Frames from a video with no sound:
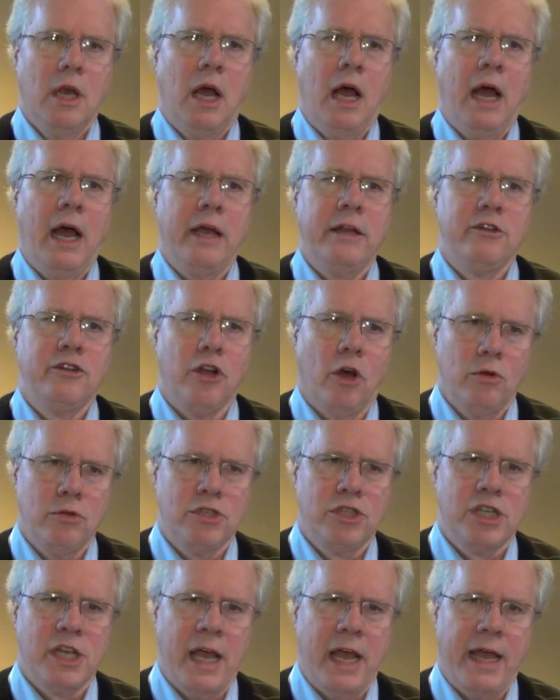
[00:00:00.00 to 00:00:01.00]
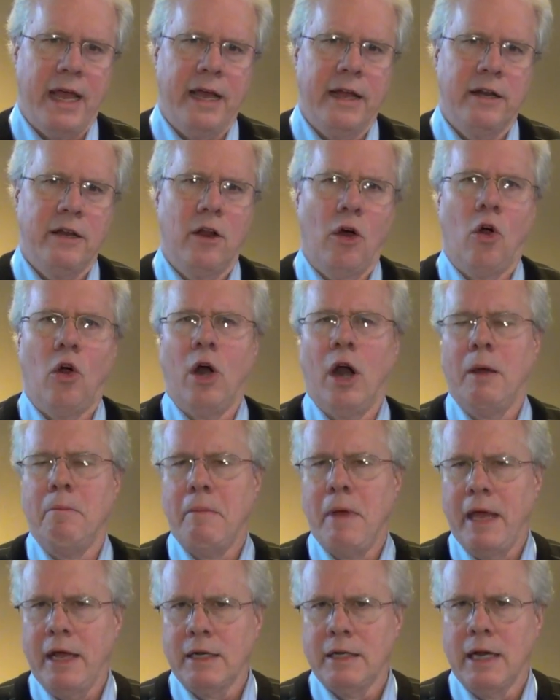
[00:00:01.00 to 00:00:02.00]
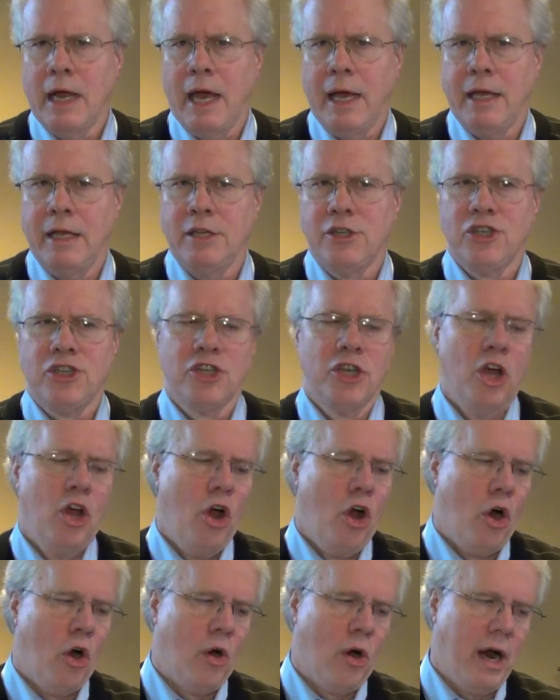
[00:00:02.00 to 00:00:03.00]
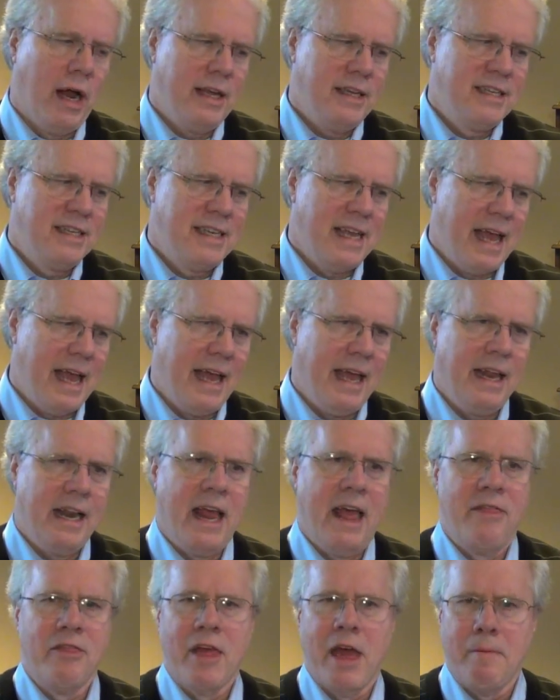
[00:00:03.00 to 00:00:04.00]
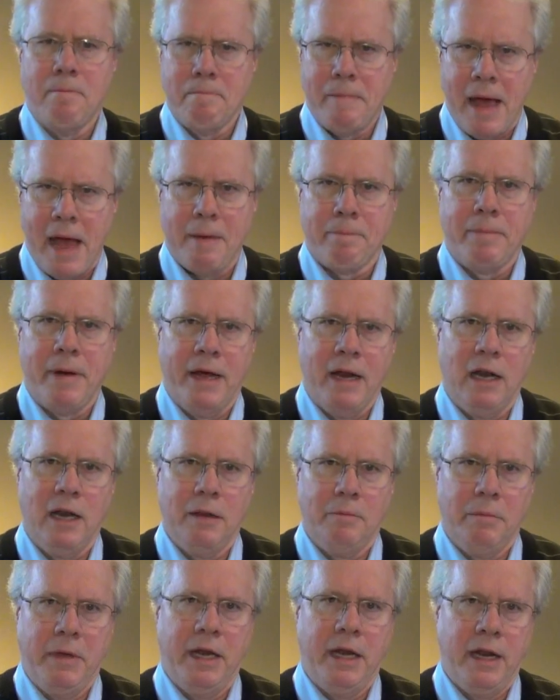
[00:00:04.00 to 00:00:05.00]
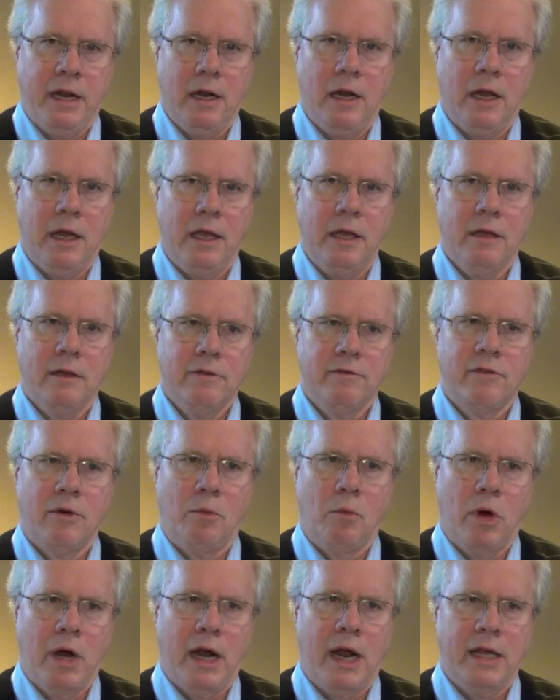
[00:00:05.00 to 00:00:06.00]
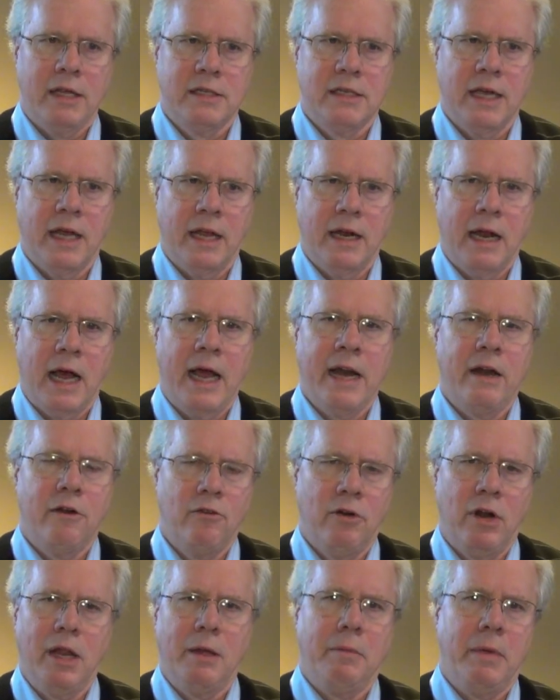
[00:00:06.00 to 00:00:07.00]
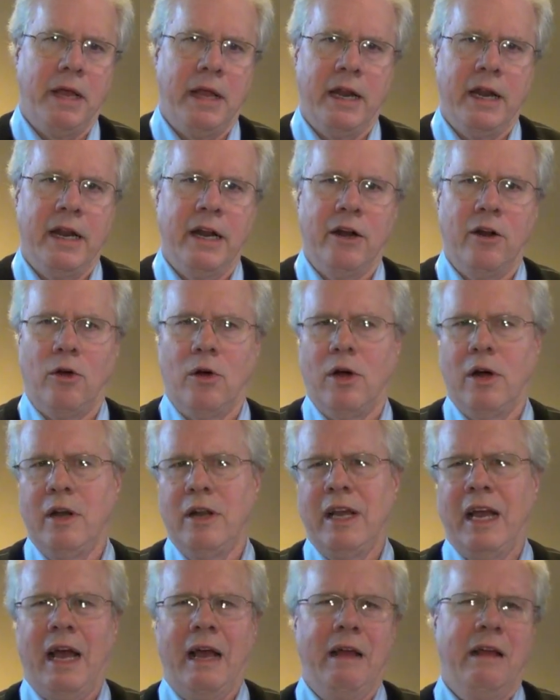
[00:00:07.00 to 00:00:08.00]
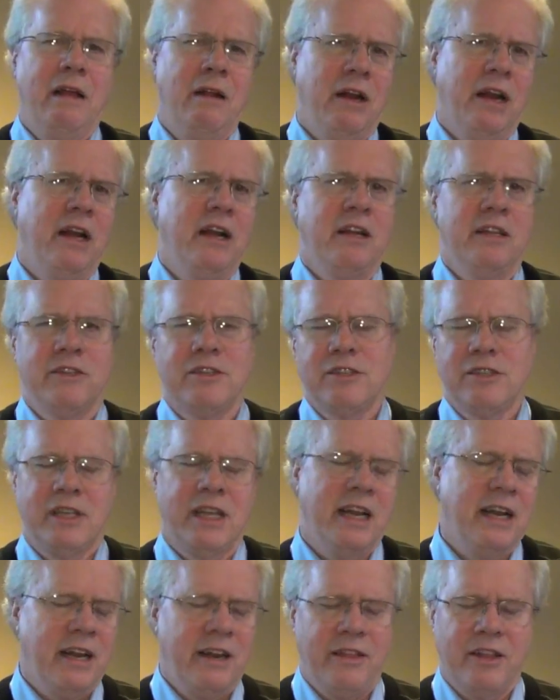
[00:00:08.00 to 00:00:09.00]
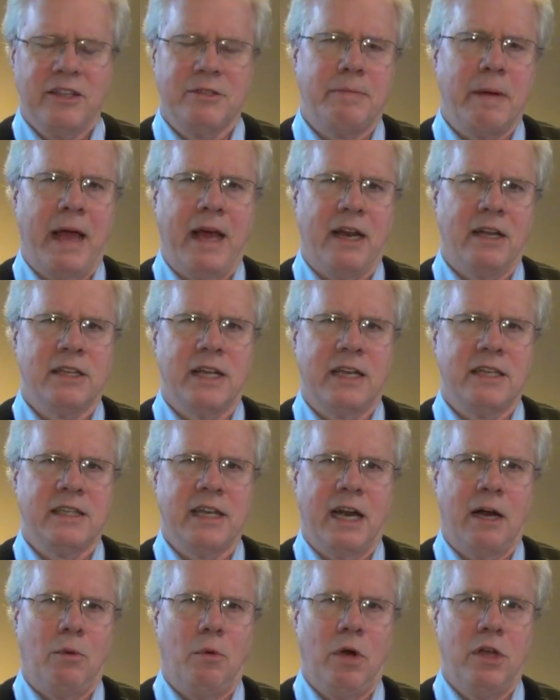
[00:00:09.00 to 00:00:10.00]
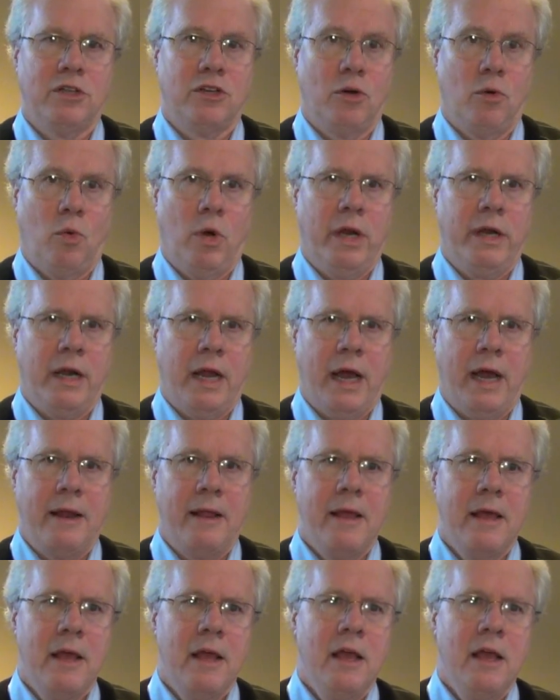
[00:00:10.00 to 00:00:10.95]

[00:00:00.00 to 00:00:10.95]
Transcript: I don't say it, or I make nice, or I say it and then backpedal immediately from what I said. I didn't really mean it, or it isn't as bad as I said it was, or whatnot.